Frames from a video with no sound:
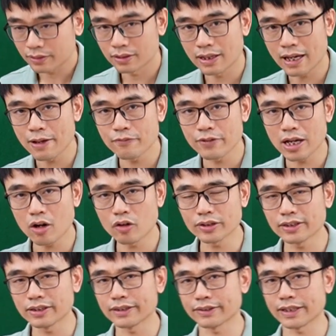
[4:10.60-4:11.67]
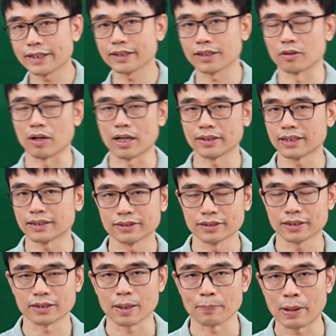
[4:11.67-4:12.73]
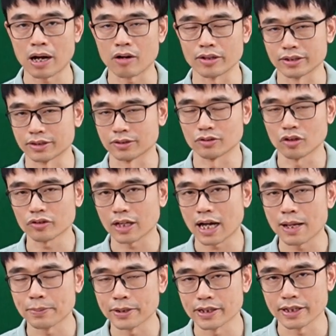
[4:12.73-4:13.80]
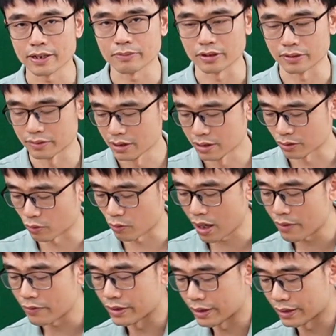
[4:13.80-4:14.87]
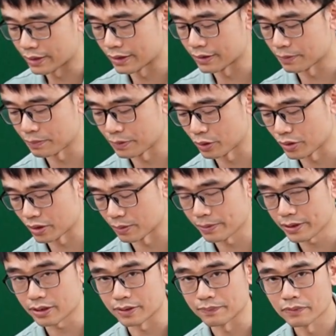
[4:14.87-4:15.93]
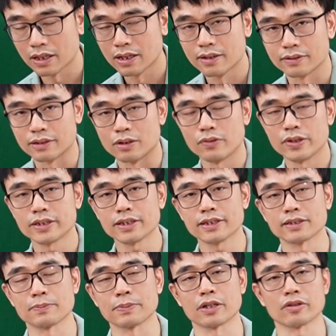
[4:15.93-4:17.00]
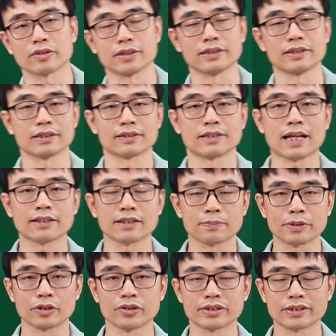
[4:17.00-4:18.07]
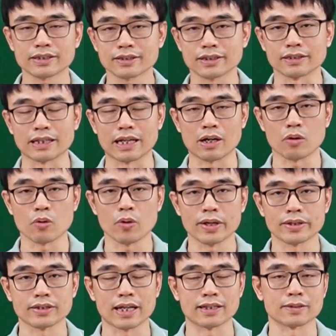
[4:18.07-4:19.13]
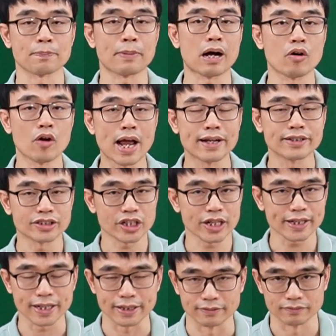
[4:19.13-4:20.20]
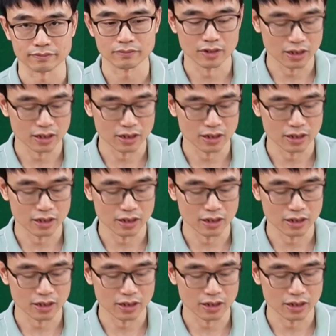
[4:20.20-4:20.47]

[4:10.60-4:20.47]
the NVR only need data, right? Doesn't need the power. It's not the IP camera. So why we need this PoE splitter? The reason is because in the standard PoE system, there always has power handshaking.